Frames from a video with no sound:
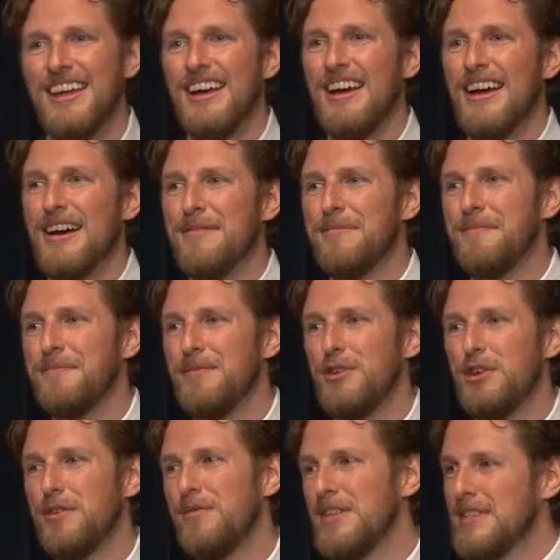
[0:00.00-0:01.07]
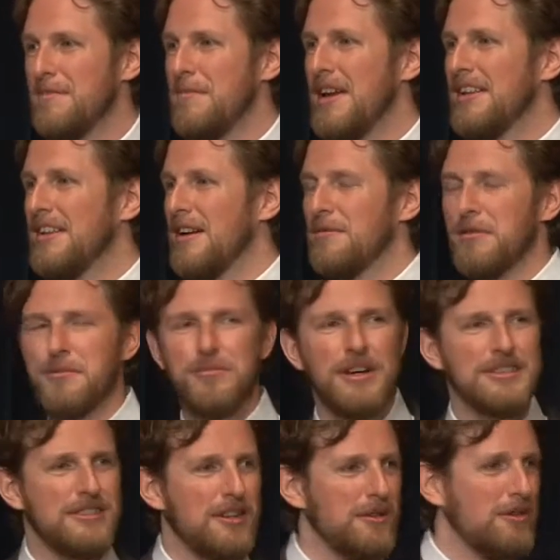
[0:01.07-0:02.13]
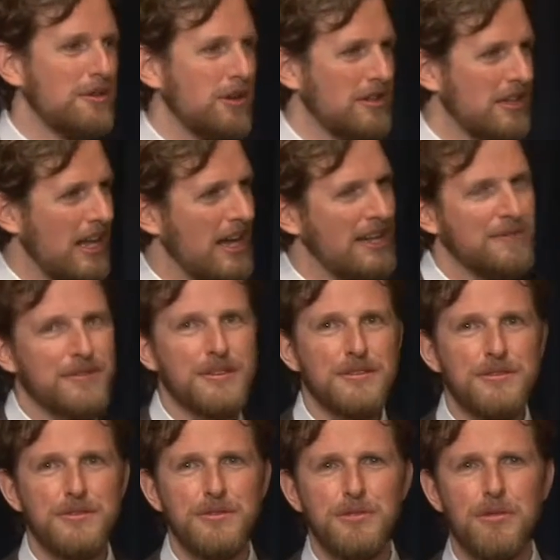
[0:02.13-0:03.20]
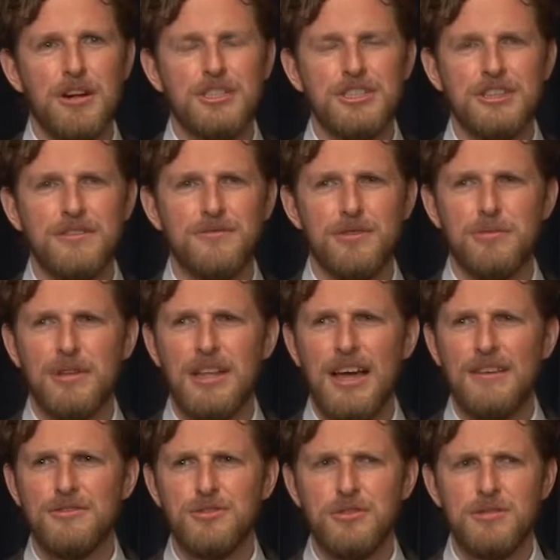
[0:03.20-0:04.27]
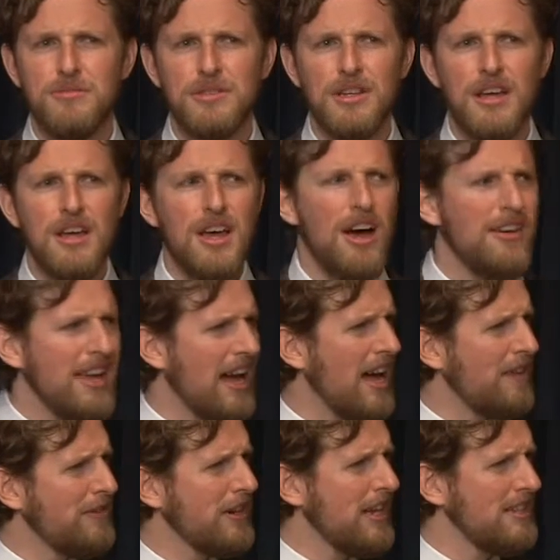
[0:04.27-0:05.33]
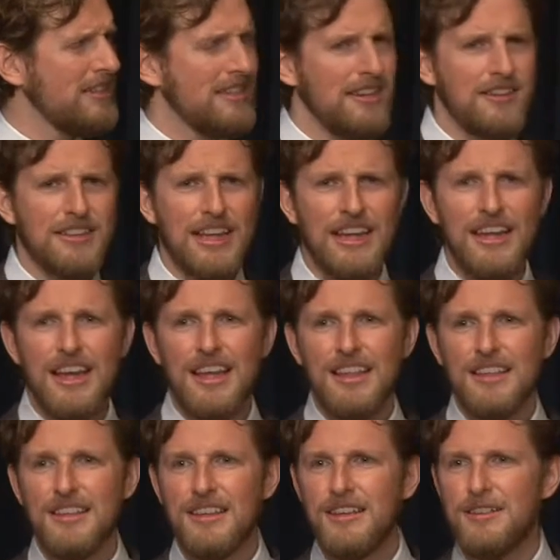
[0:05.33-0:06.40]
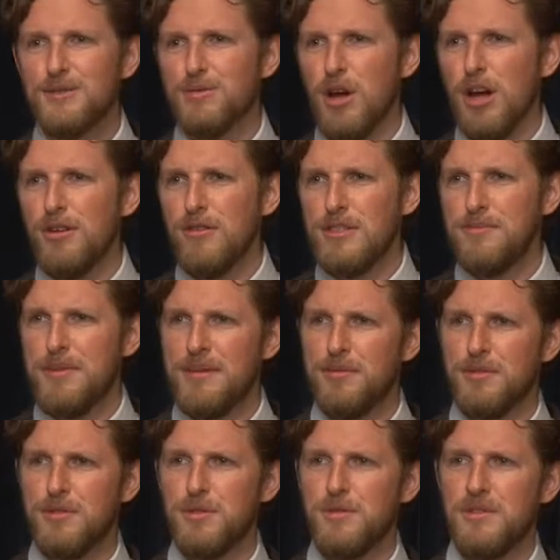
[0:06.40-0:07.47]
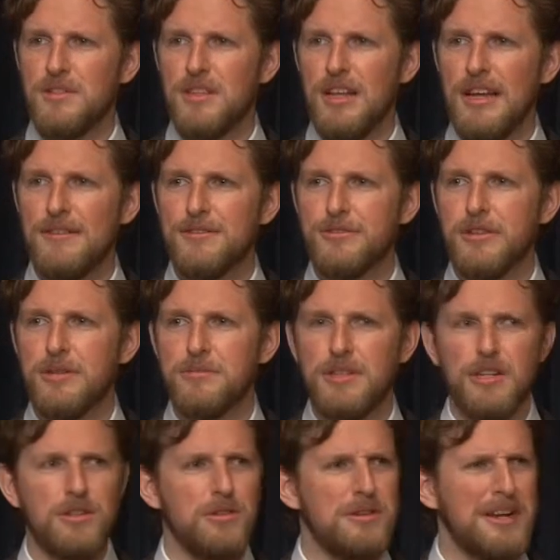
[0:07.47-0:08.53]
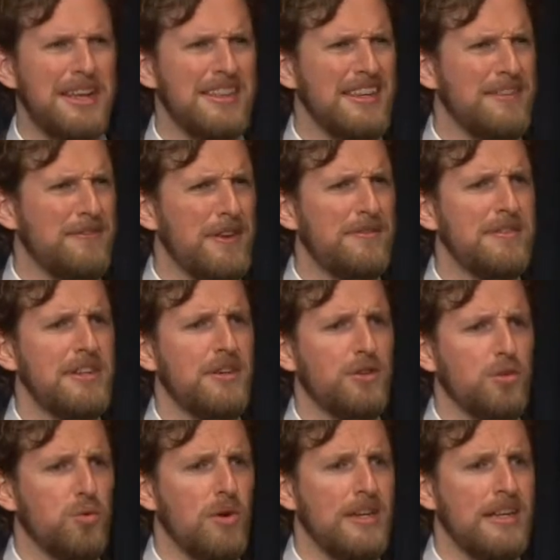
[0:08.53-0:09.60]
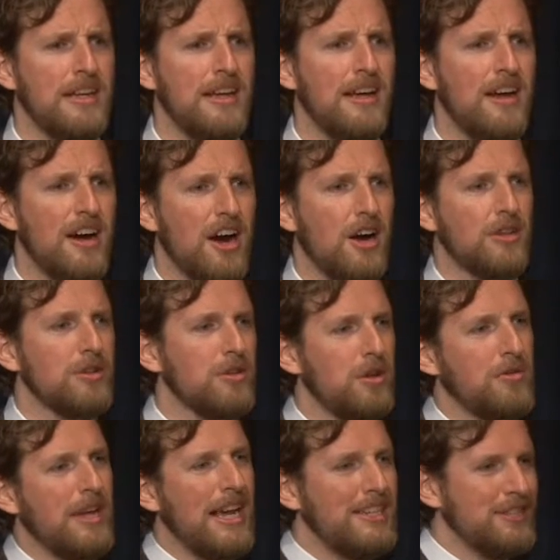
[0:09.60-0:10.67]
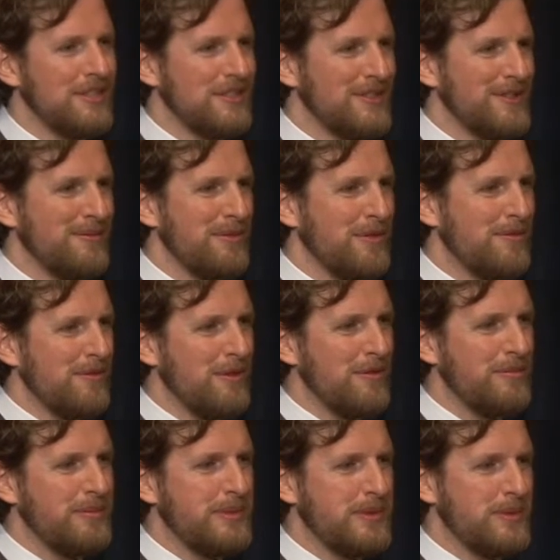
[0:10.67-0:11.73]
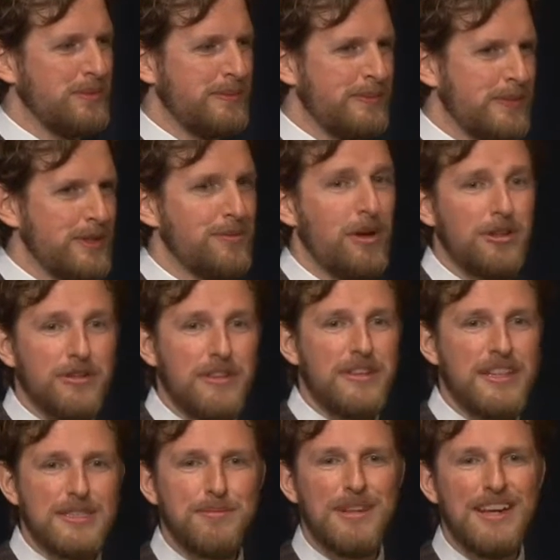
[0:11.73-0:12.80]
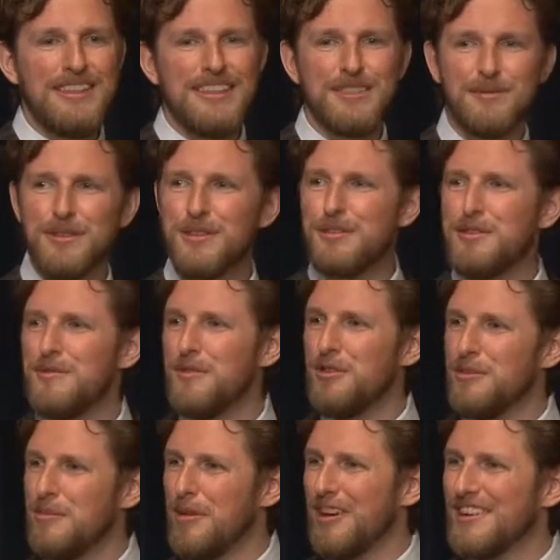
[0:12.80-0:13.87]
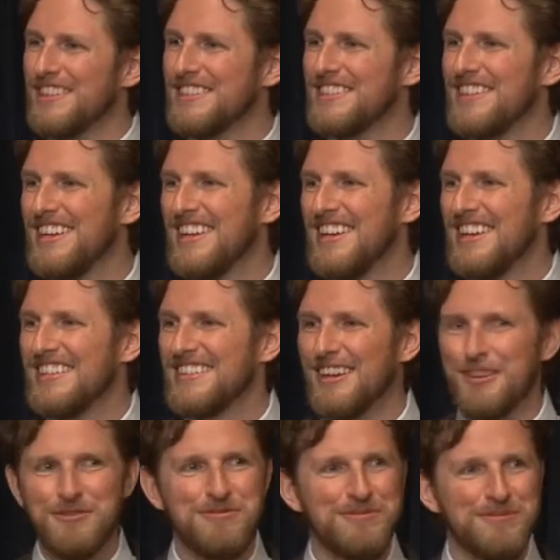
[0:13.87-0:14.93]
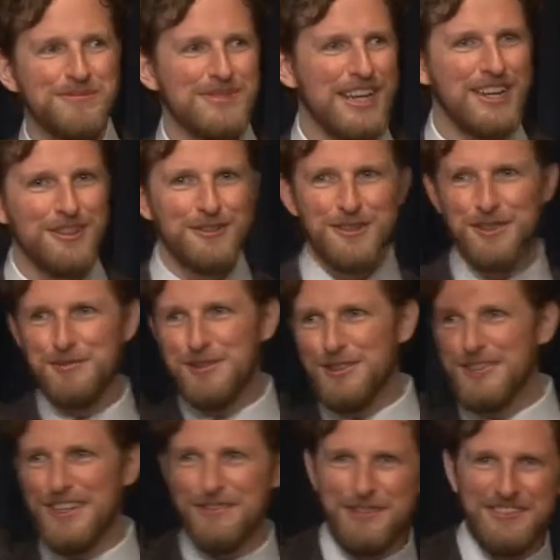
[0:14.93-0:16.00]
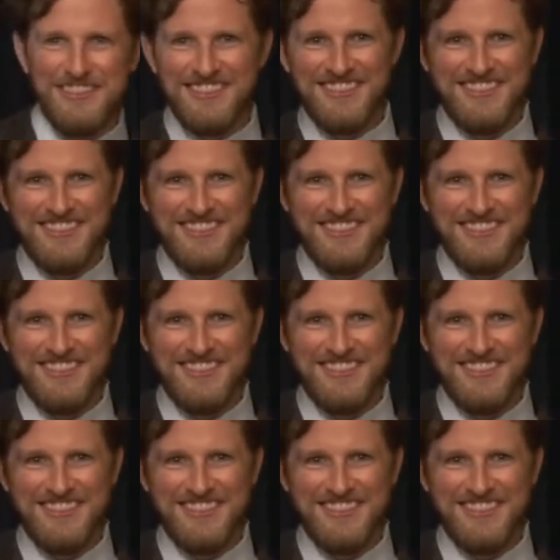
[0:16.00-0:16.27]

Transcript: Um, you can visit make dot wordpress dot org online, for those of you watching from the live streams. Oh yeah, I forgot to tell you that. There's hundreds of people tuning into the live streams, including I think fifteen or twenty other locations with rooms smaller than this, but like this, where they're doing viewing parties. So say hello to the world, everyone.